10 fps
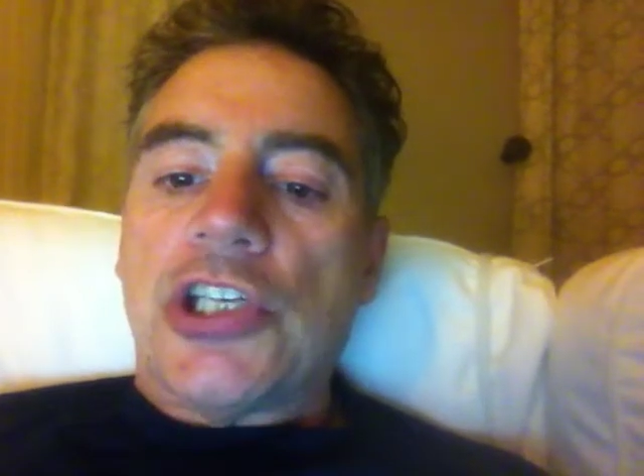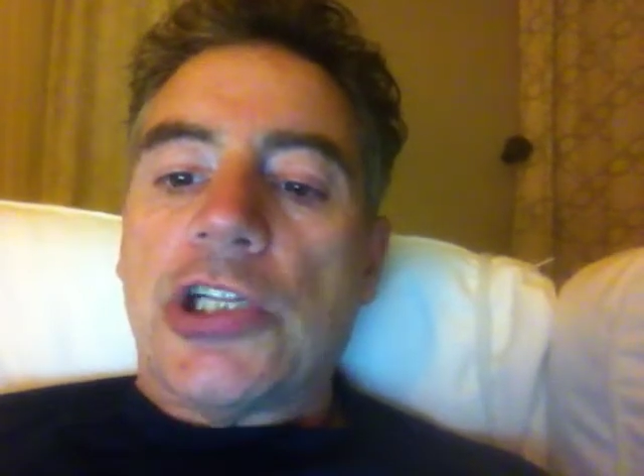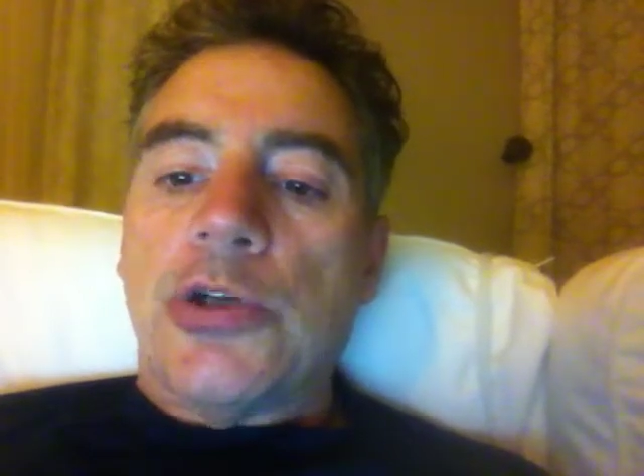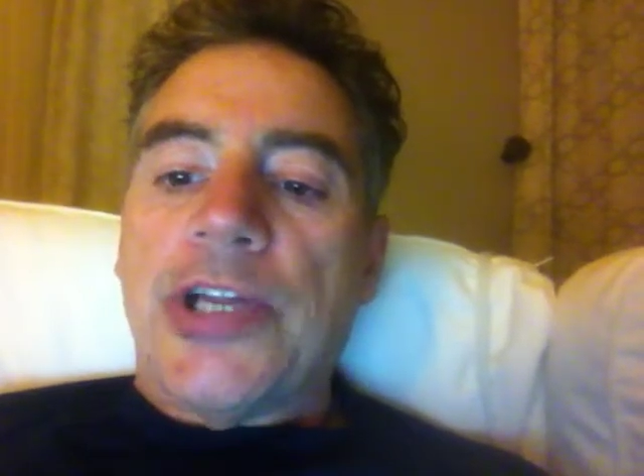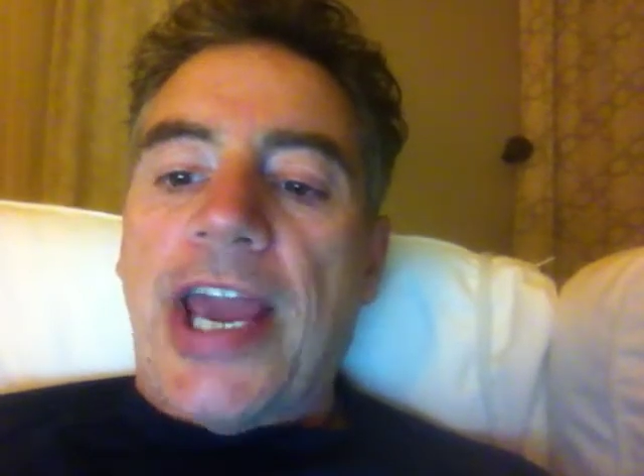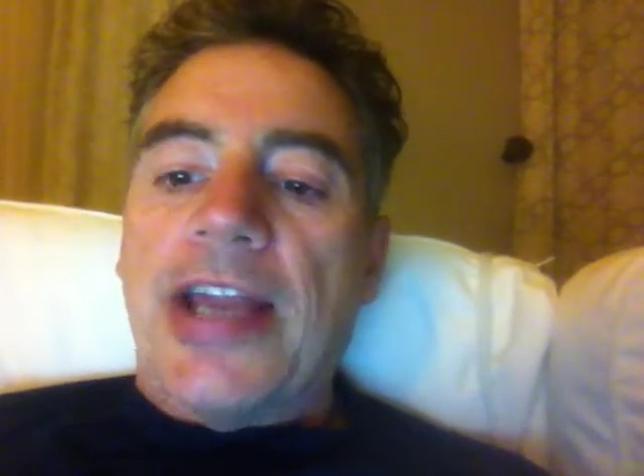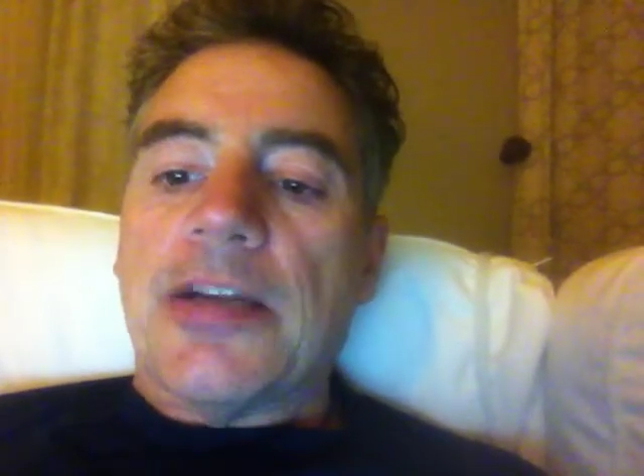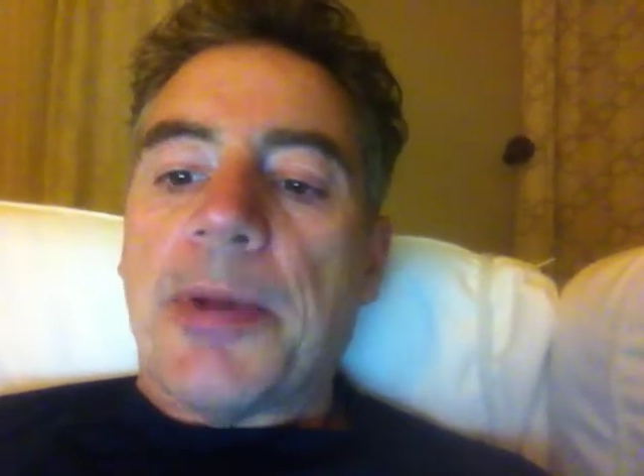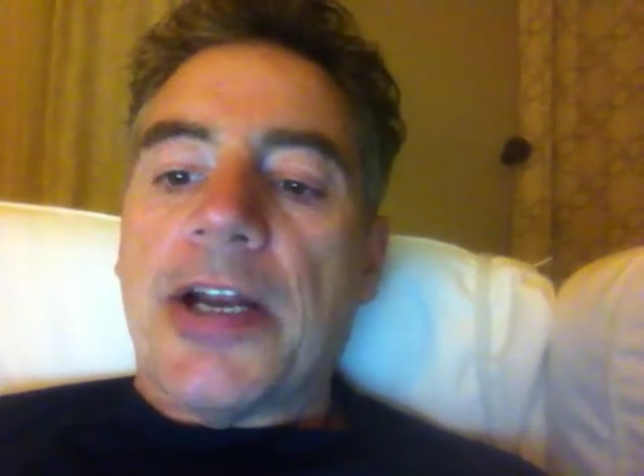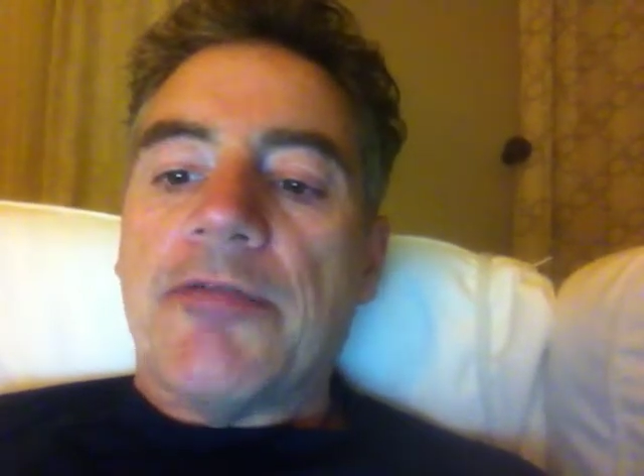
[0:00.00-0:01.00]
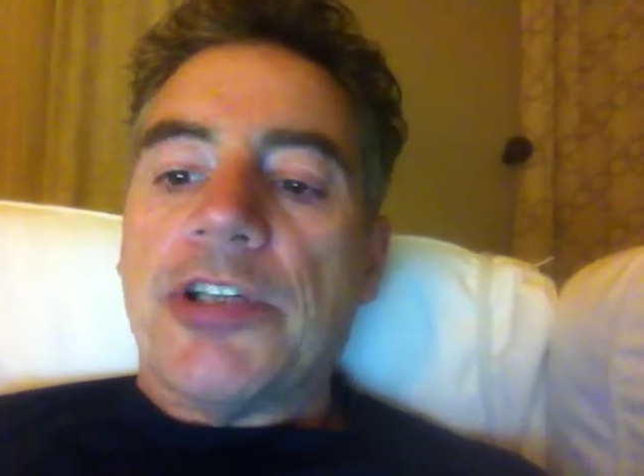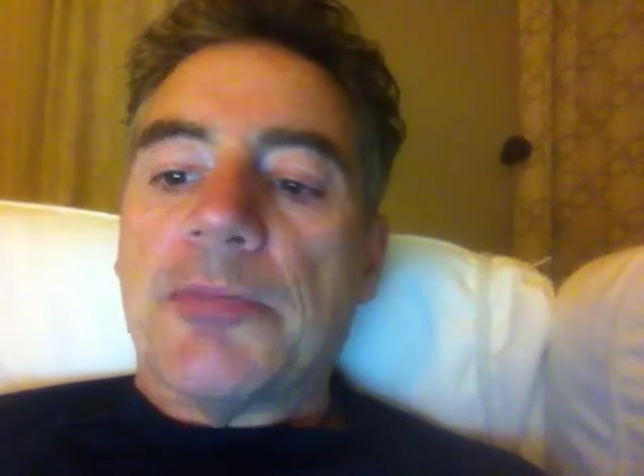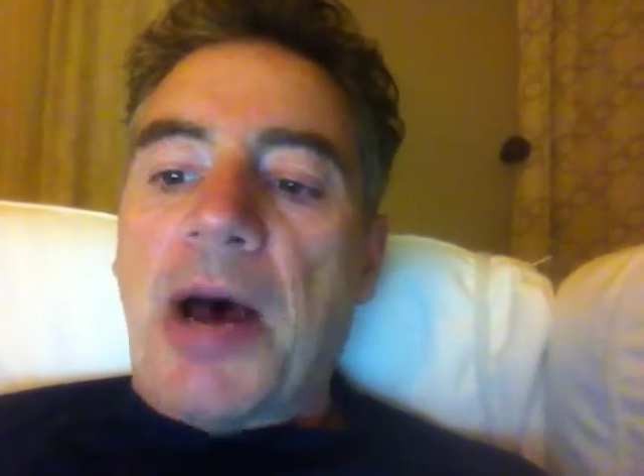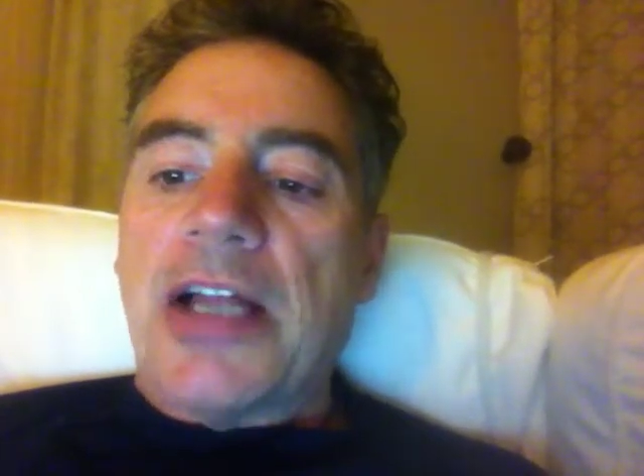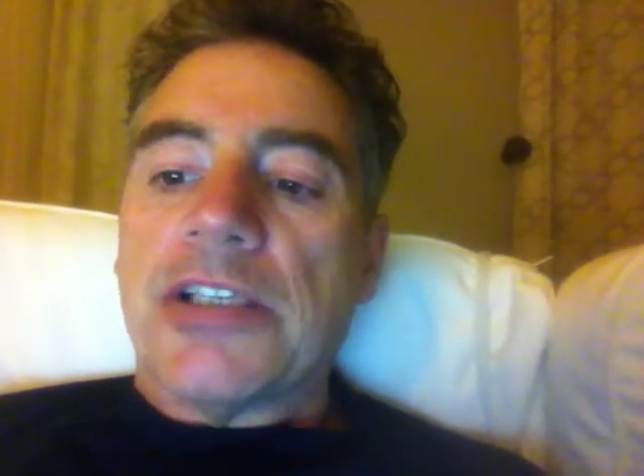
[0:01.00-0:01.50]
including antibody
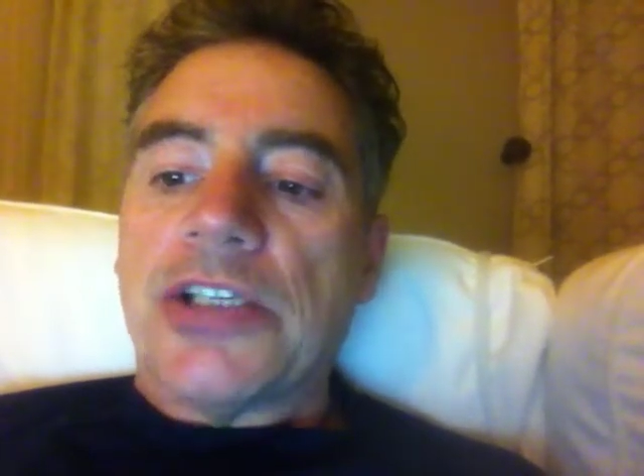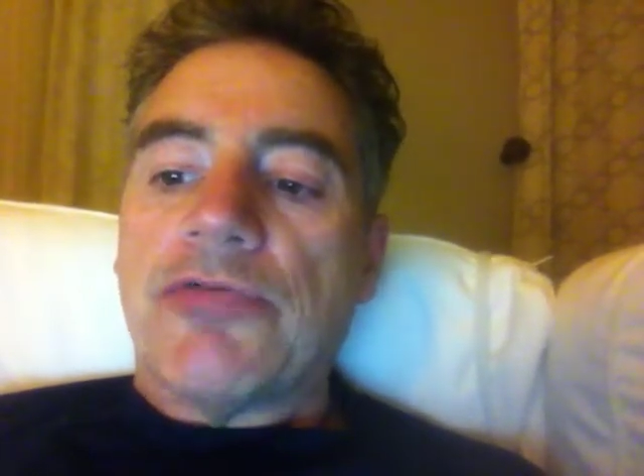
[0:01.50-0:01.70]
responses,